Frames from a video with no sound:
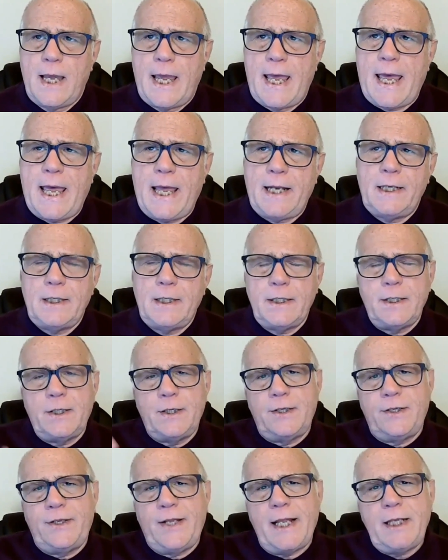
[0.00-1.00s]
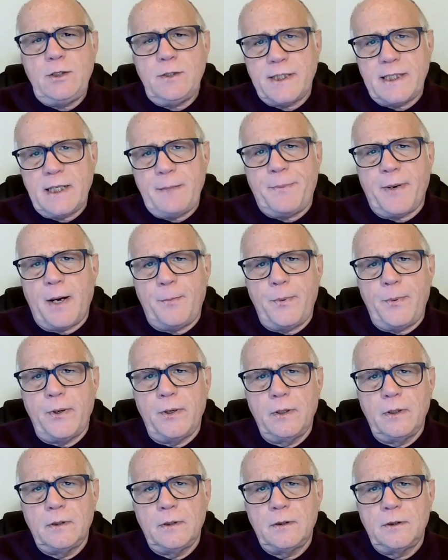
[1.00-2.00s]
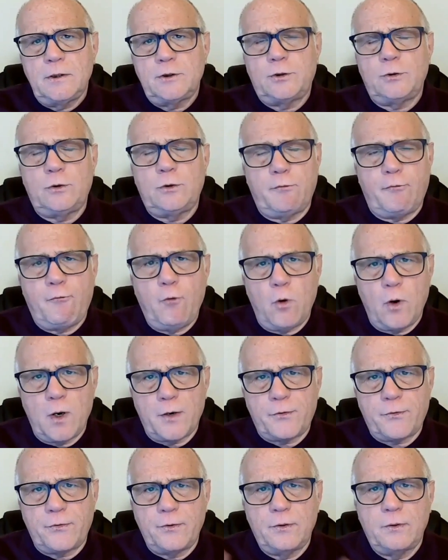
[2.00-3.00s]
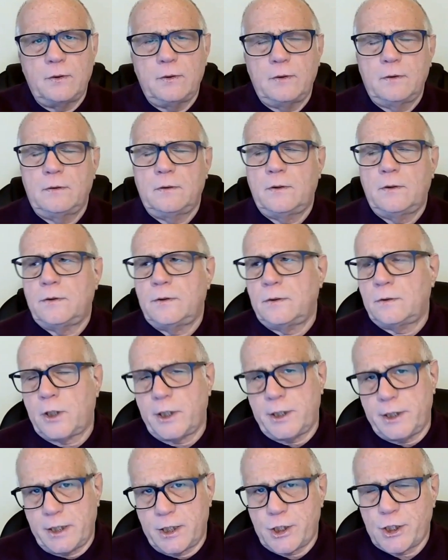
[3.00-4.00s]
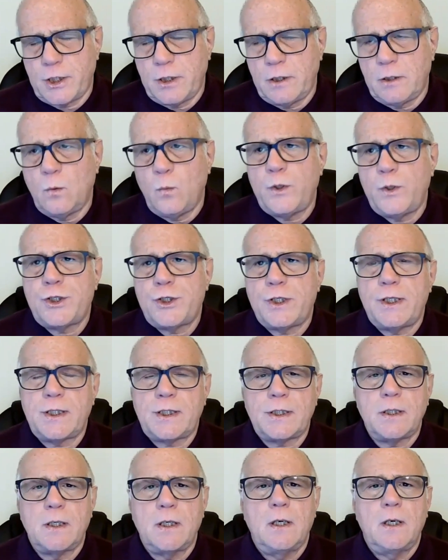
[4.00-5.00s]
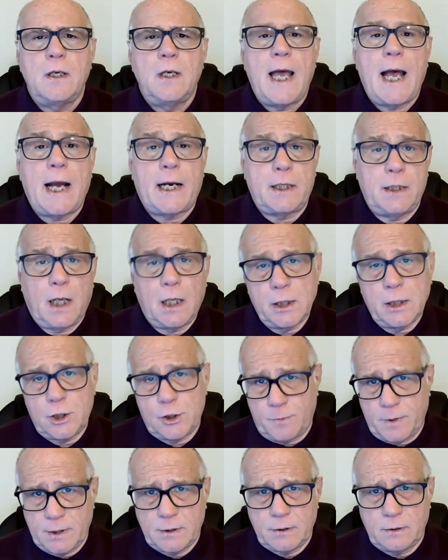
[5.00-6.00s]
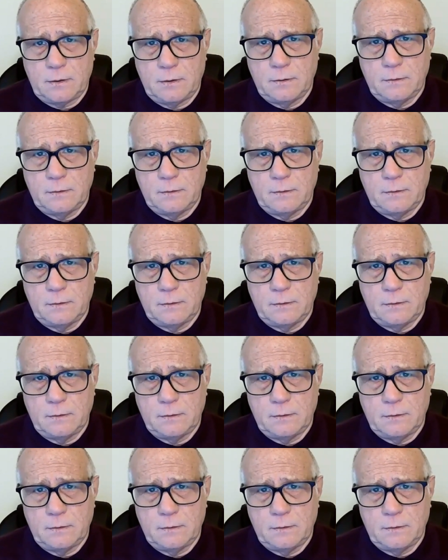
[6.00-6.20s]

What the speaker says: And then you step up to the fourth condition, which is acknowledgement.